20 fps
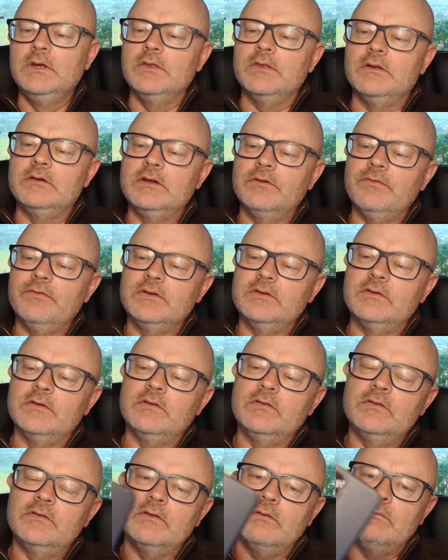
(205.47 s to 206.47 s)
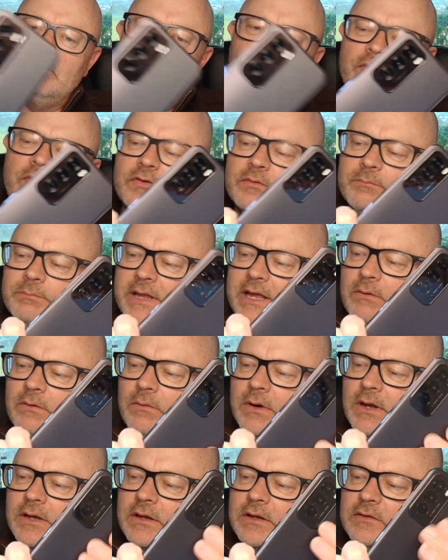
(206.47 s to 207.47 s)
The difference is on this black
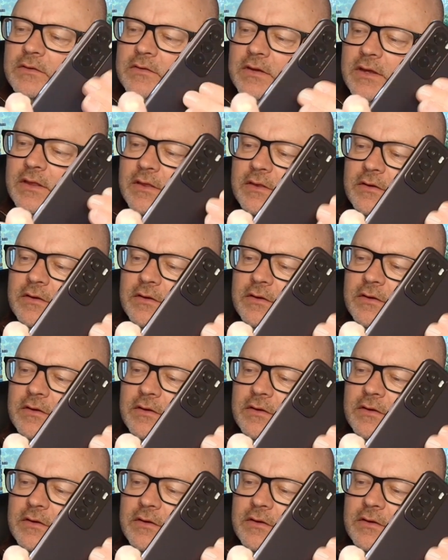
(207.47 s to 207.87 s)
one, you can see that